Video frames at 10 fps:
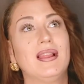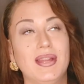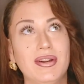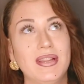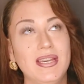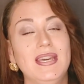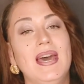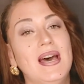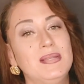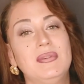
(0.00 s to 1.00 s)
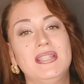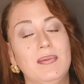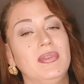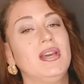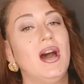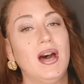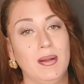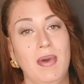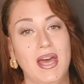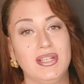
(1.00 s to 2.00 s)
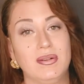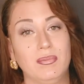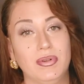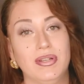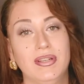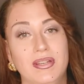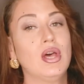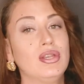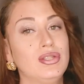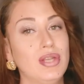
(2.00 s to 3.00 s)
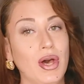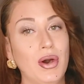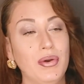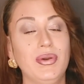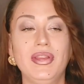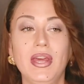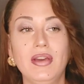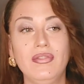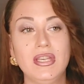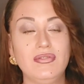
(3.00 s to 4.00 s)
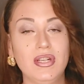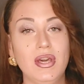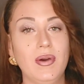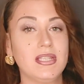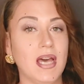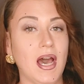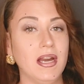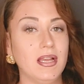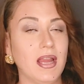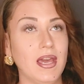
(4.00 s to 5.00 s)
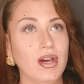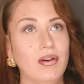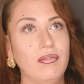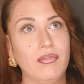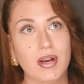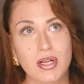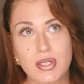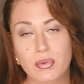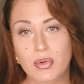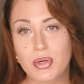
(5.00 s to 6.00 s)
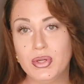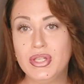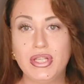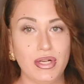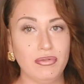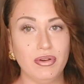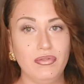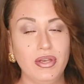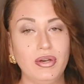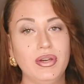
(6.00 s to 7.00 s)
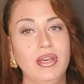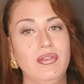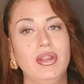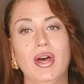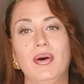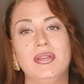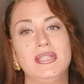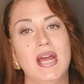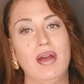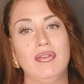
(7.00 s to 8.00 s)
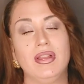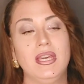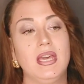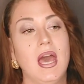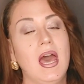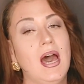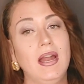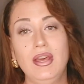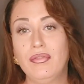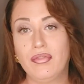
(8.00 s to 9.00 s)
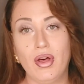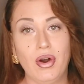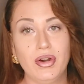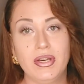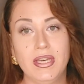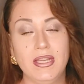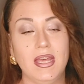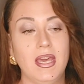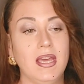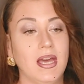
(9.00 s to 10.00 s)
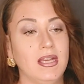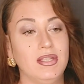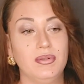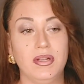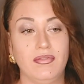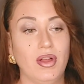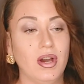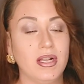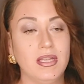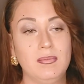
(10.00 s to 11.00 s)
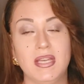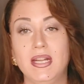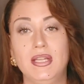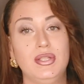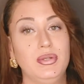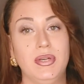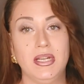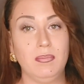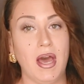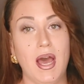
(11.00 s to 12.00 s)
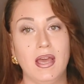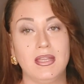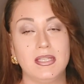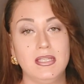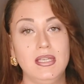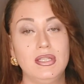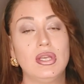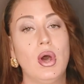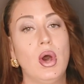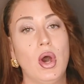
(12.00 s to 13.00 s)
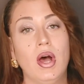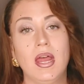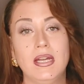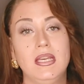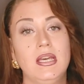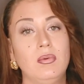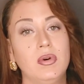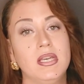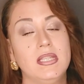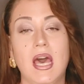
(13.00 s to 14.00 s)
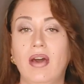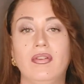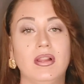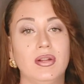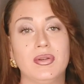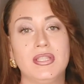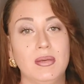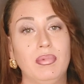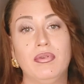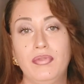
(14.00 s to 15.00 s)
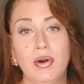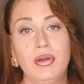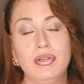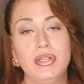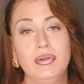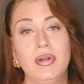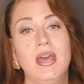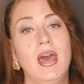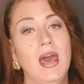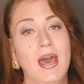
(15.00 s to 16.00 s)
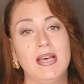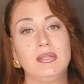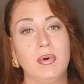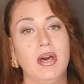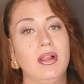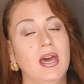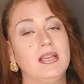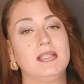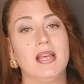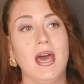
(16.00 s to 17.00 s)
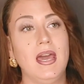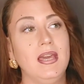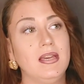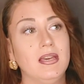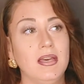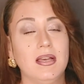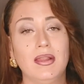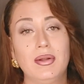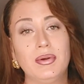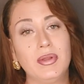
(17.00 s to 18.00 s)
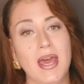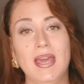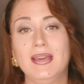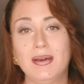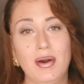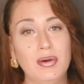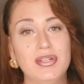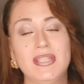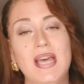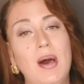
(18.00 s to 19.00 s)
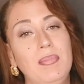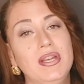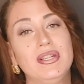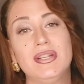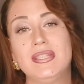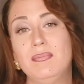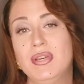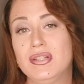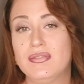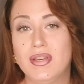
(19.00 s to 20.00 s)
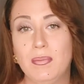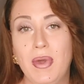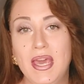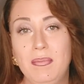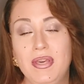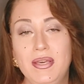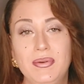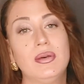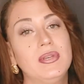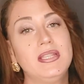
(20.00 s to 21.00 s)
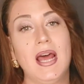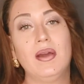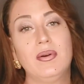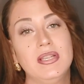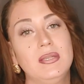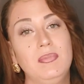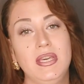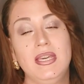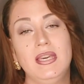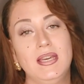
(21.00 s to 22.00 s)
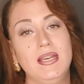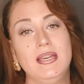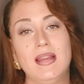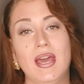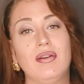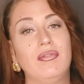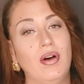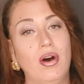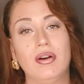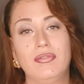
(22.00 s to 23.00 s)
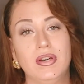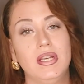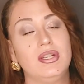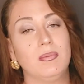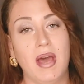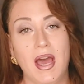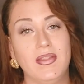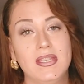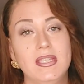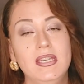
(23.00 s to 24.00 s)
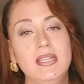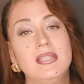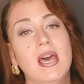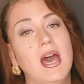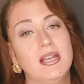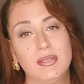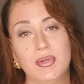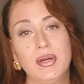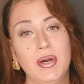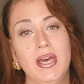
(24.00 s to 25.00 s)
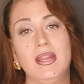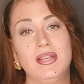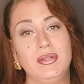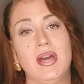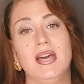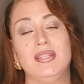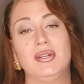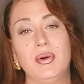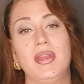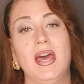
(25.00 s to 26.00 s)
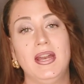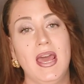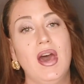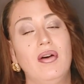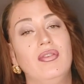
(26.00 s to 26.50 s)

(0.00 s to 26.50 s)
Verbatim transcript: Literally, it has been something unimaginable. So you can think of this video as kind of like a virtual gender reveal, even though it's not really, I didn't vlog anything, I didn't do any vlog clips, I didn't do any behind the scenes. All I did was have a little simple photo shoot as well as like little like ultrasound pictures and pictures for the baby. So it's not going to be any like vlog footage or behind the scenes. I just want to go ahead and let you guys know that now.